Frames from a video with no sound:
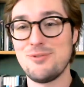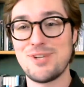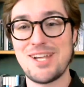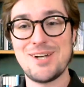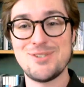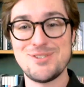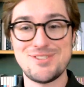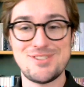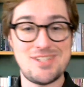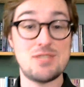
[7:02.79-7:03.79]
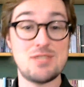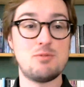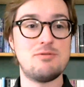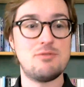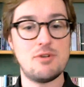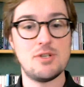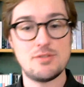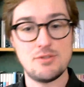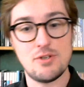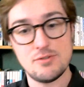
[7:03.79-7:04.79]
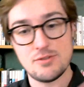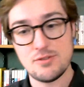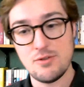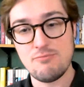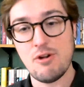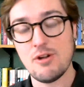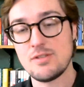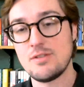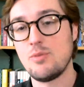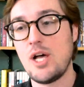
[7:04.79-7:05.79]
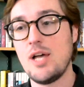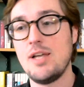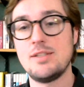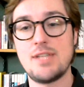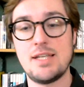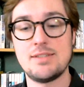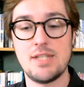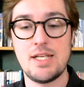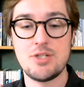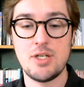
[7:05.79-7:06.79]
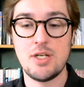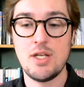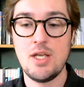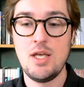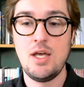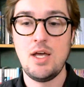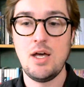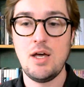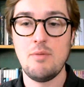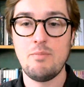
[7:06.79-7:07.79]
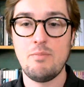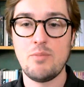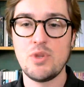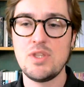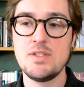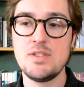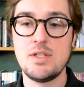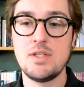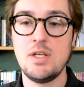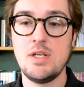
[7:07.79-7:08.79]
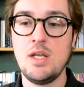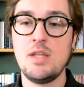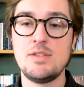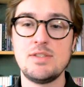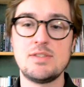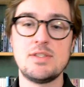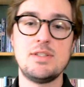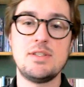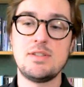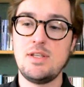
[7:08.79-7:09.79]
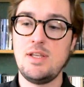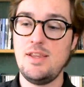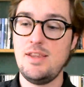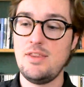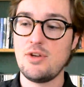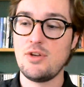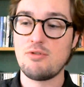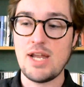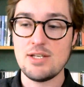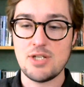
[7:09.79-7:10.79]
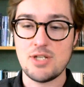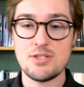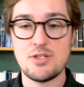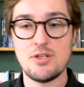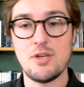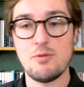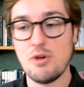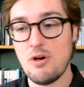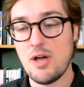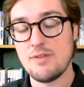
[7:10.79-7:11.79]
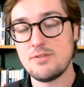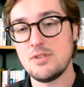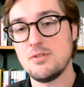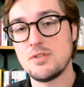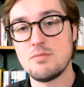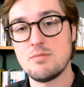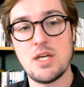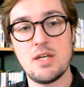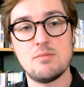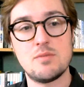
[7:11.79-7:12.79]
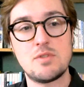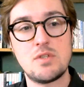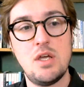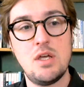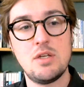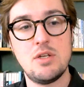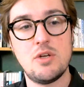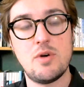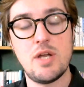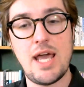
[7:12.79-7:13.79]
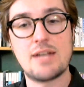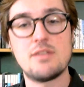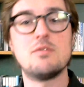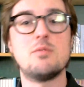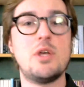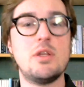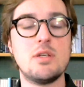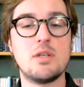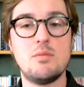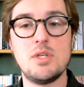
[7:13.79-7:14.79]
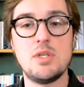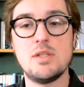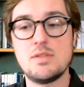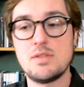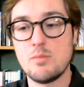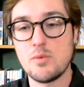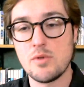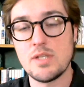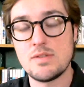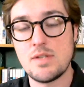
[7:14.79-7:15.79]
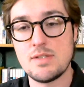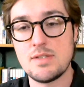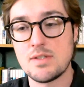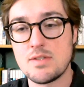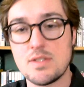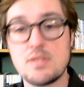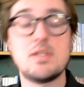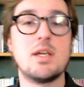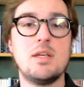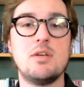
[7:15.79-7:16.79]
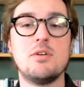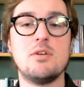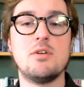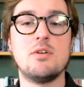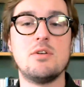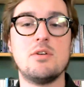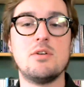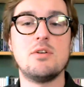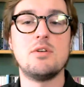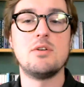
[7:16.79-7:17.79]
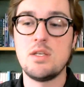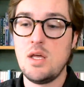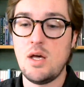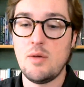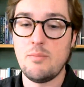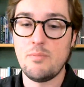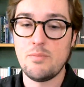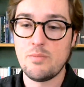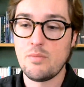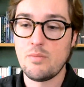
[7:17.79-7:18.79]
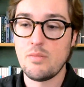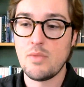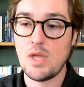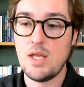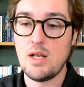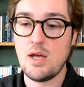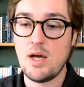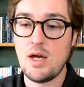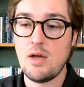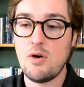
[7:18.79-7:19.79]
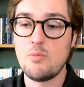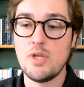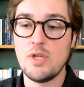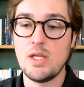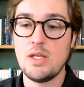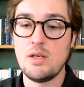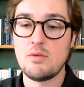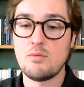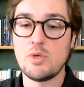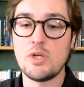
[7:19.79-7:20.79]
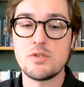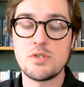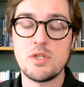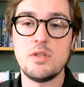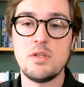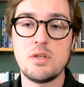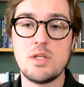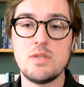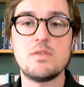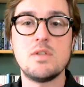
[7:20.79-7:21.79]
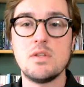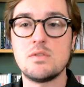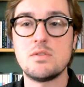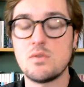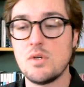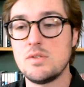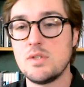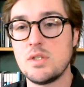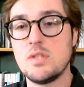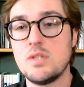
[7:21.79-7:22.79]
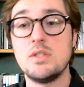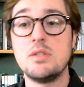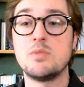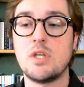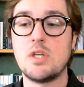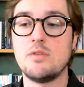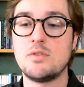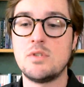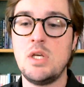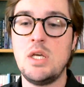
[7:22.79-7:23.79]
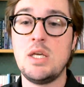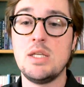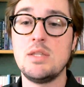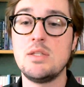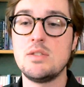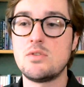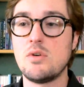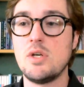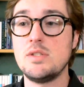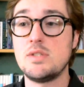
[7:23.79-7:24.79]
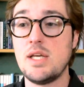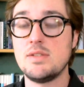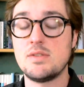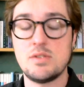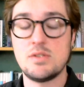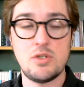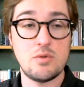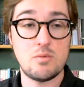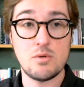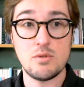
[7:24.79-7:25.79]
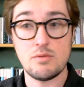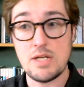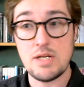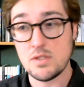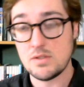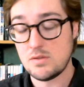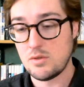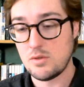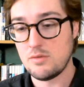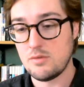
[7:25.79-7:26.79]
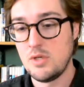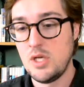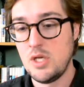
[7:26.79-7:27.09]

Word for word: one of the characters is a desperate florist who goes so far as to plot an assassination um, but this isn't this isn't the grand gesture that we all have to do sometimes you know an act of rebellion can be as simple as as existing in your own skin um, and I, I hope that readers can can see these stories and can see themselves in these stories as you know the world around us sort of